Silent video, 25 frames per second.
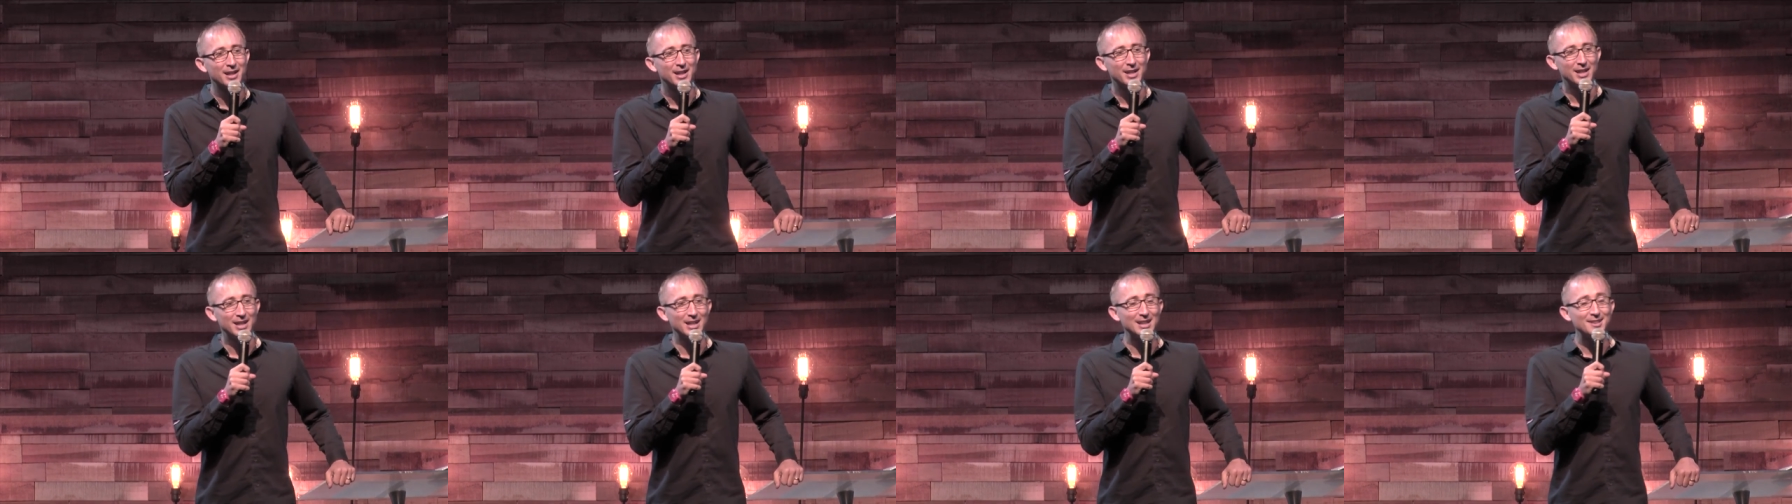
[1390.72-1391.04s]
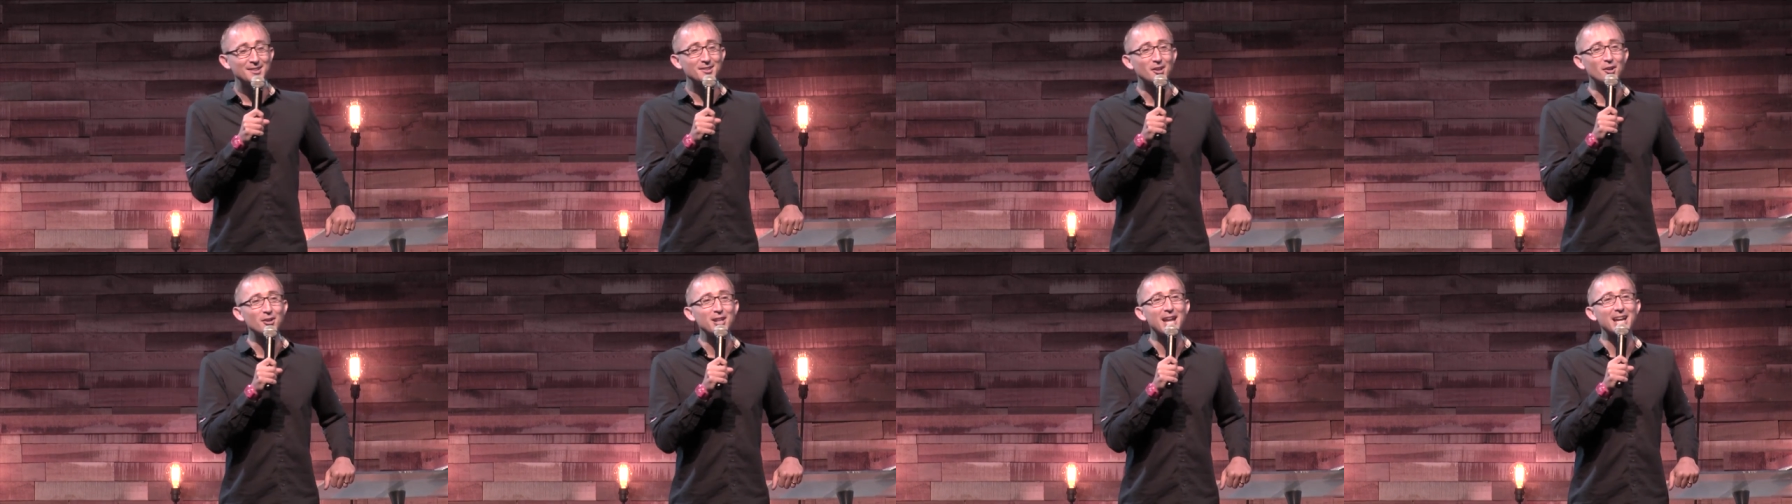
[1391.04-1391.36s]
it's
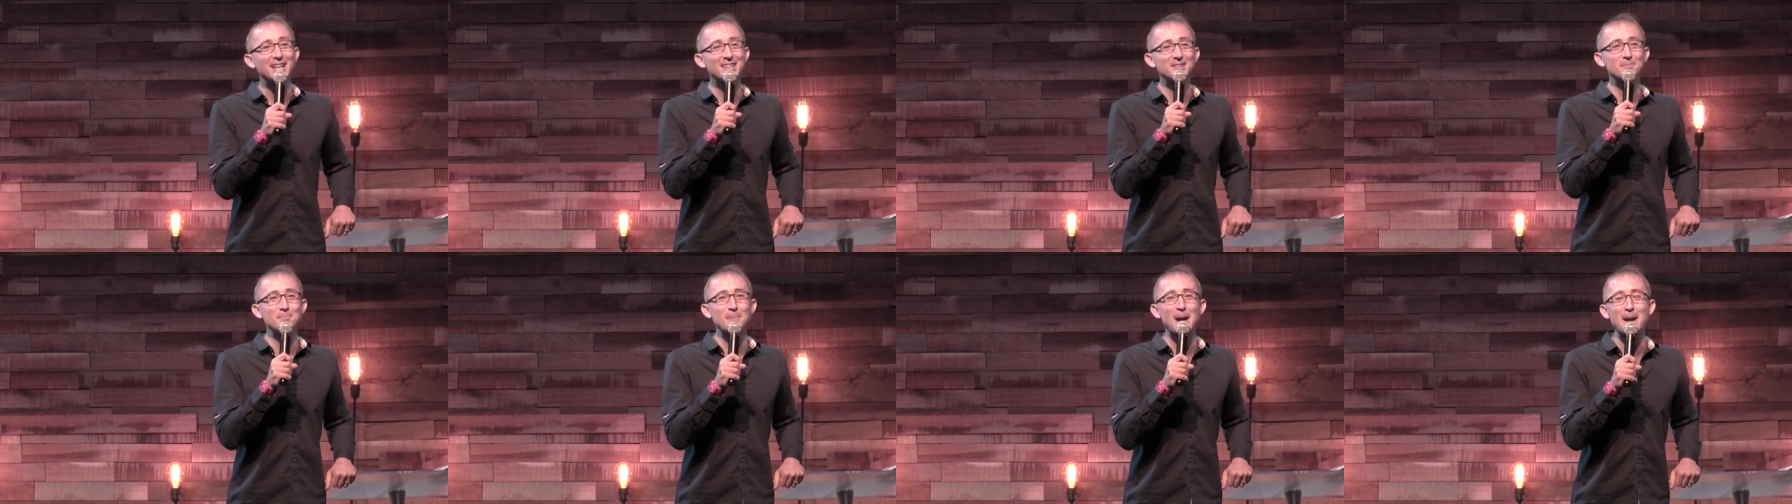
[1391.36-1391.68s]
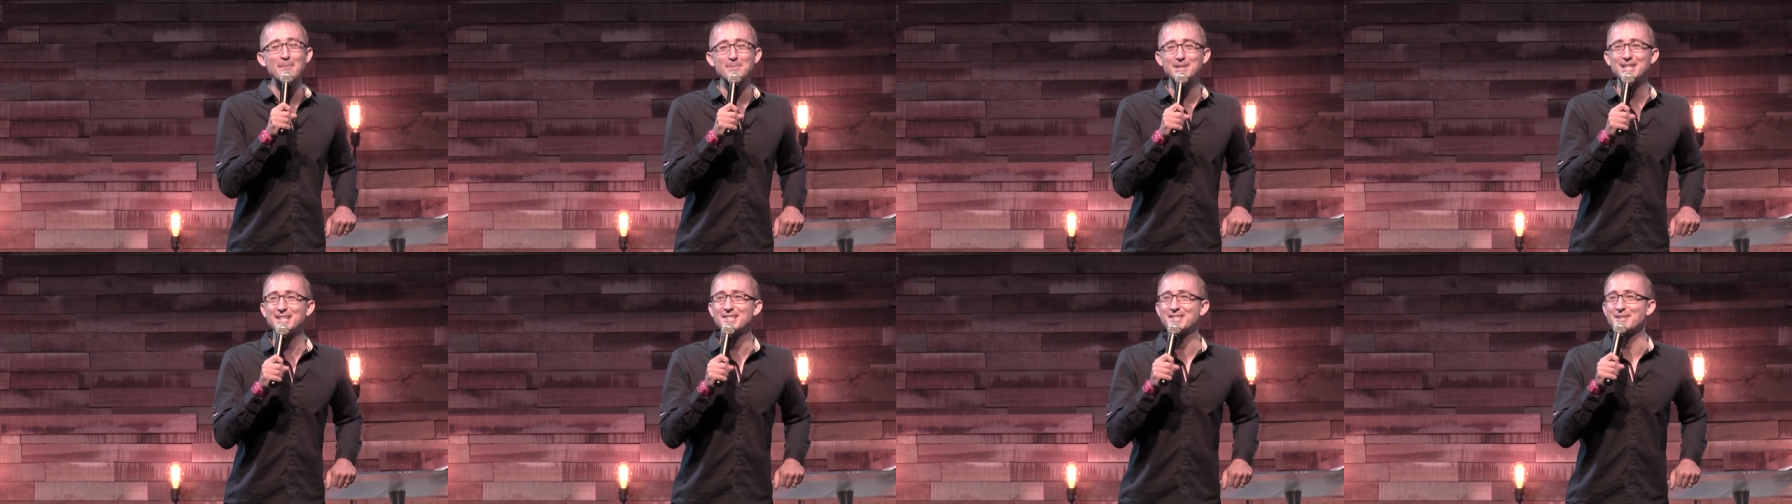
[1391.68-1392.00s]
our next
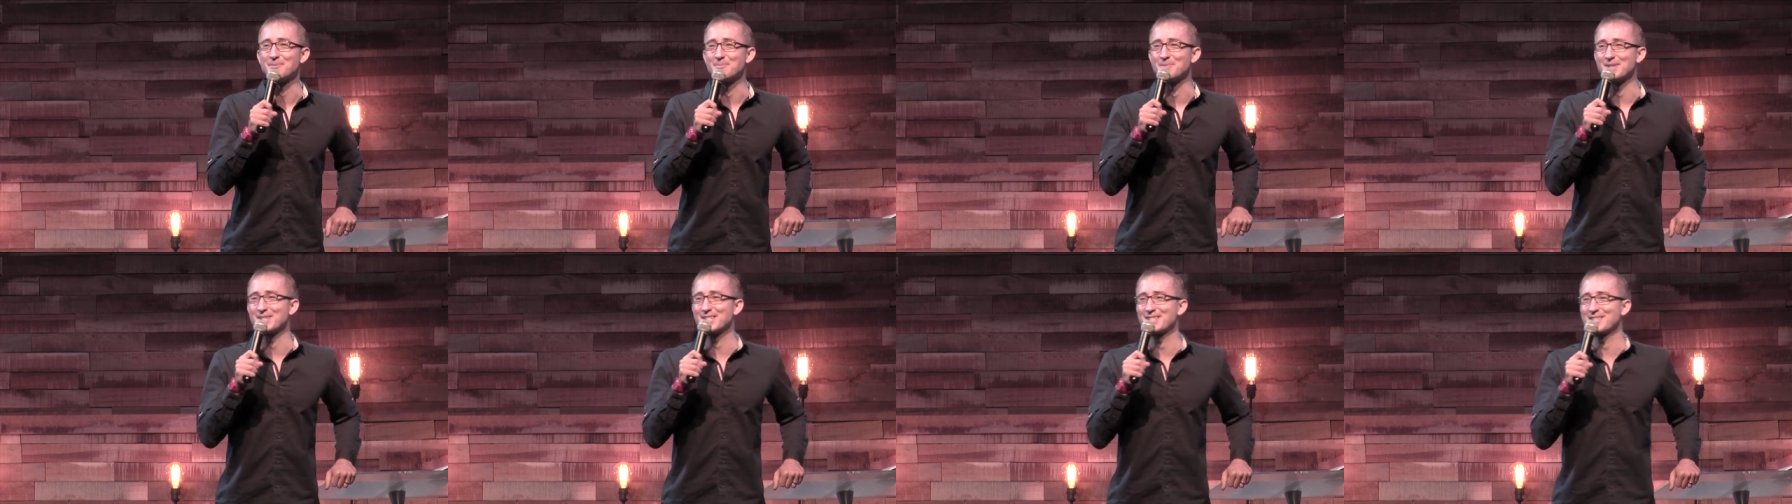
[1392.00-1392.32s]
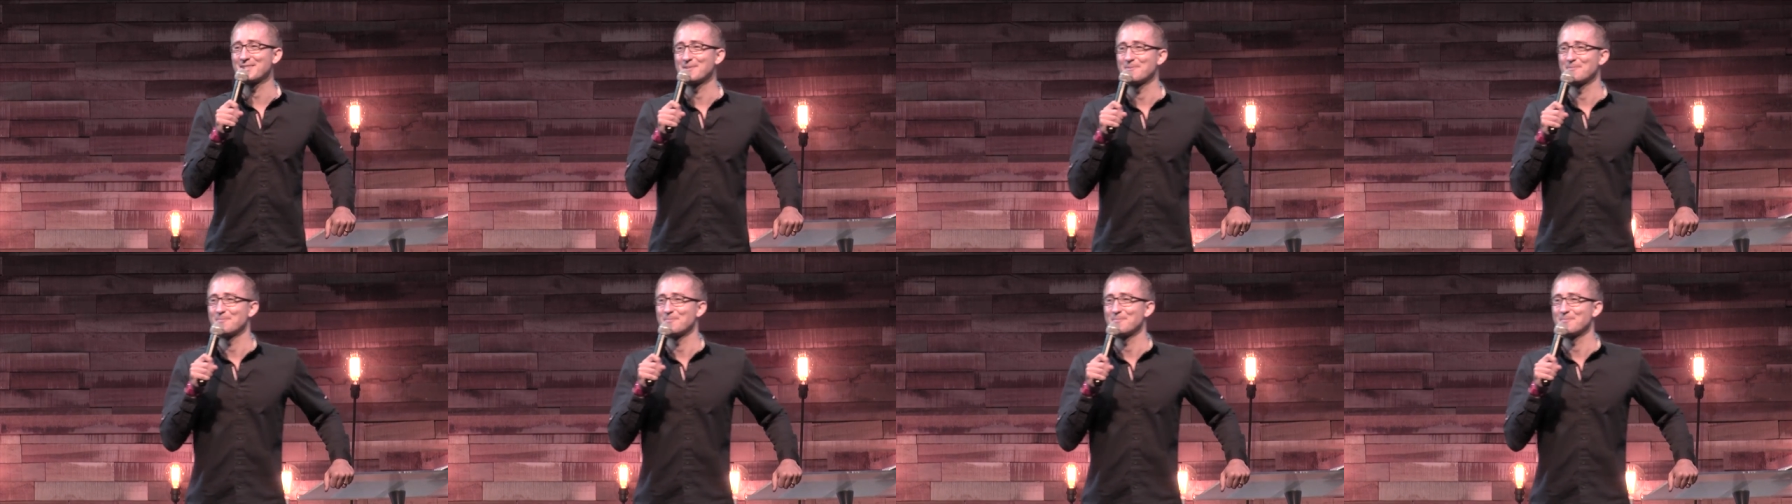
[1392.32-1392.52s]
baptisms.